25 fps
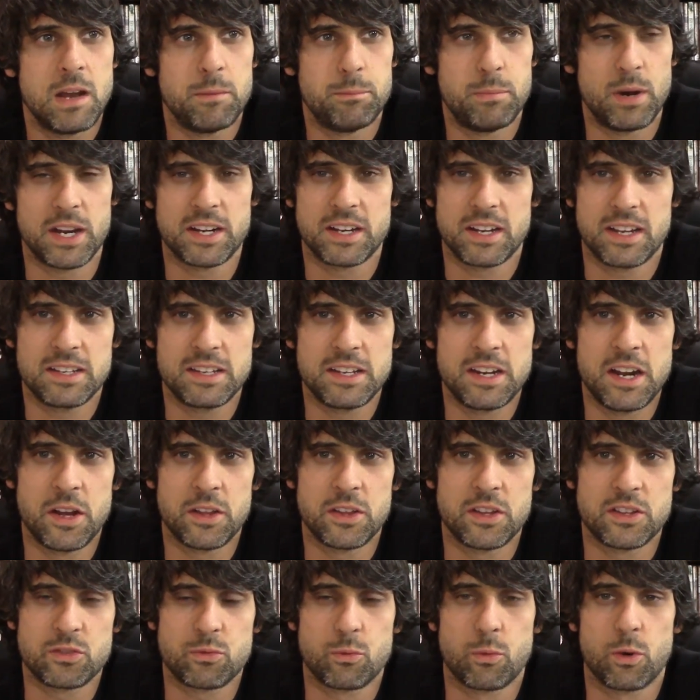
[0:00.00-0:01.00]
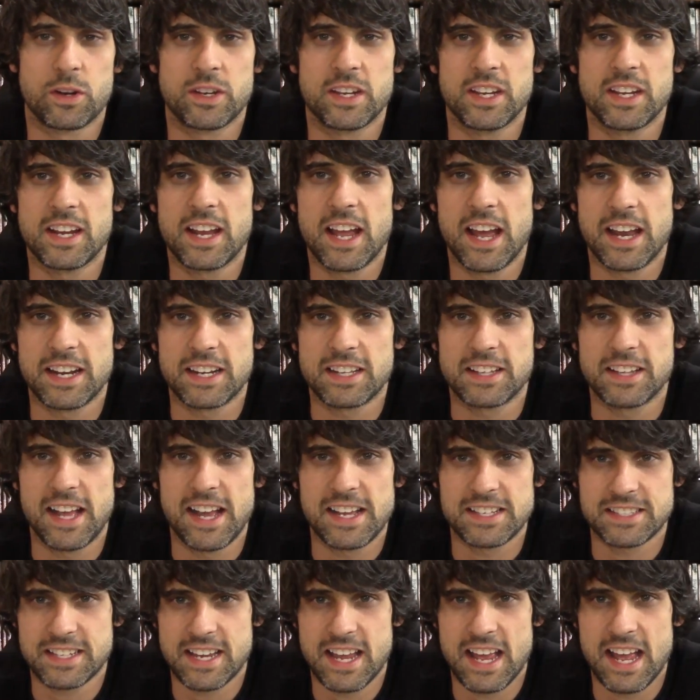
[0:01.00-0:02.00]
But, you know, this working kind of
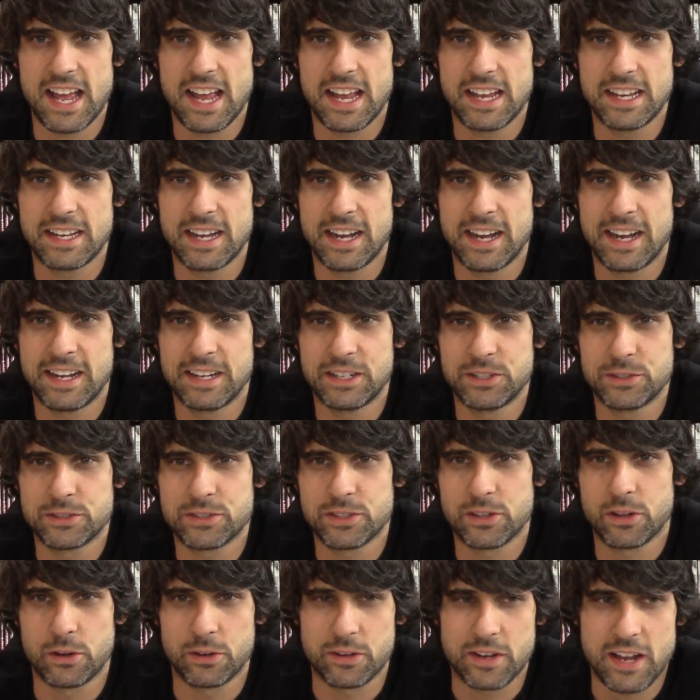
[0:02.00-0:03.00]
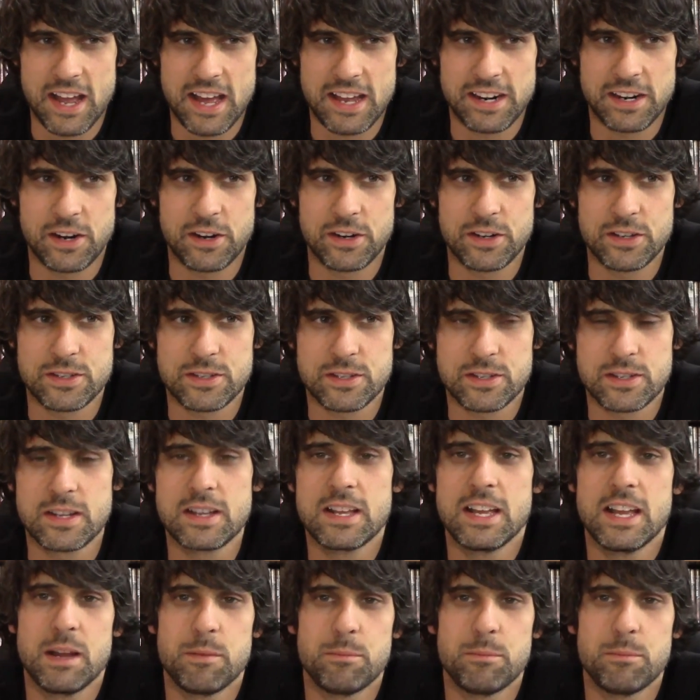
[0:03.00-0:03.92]
class guy uh, who's a little con artist.